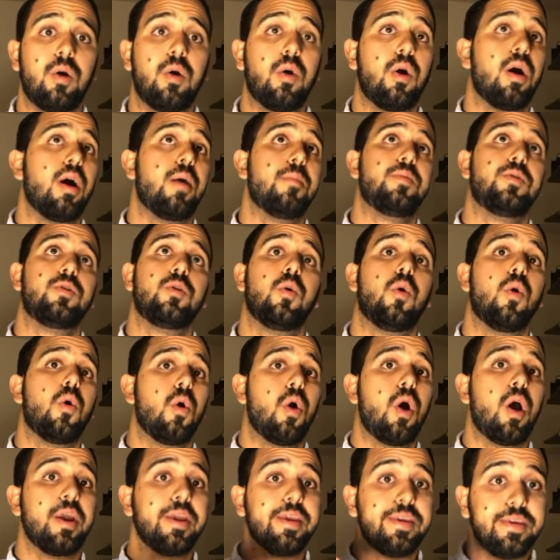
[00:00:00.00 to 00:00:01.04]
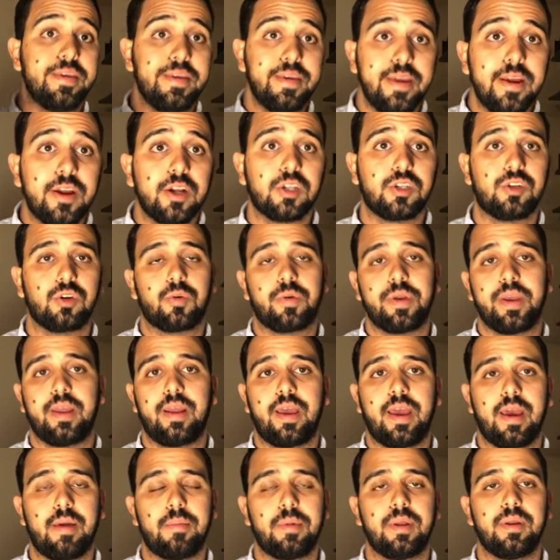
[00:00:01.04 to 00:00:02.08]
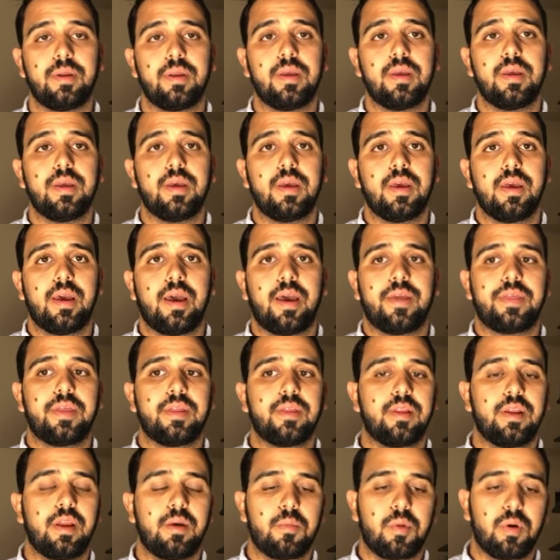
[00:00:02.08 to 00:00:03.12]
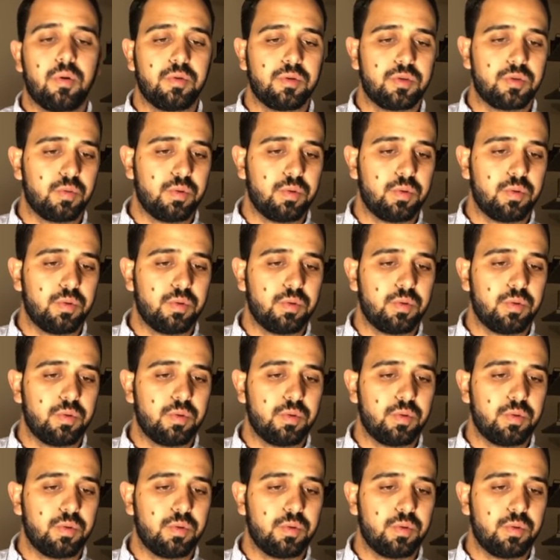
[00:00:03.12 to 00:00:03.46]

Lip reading: up to a year to create a habit. I think the number was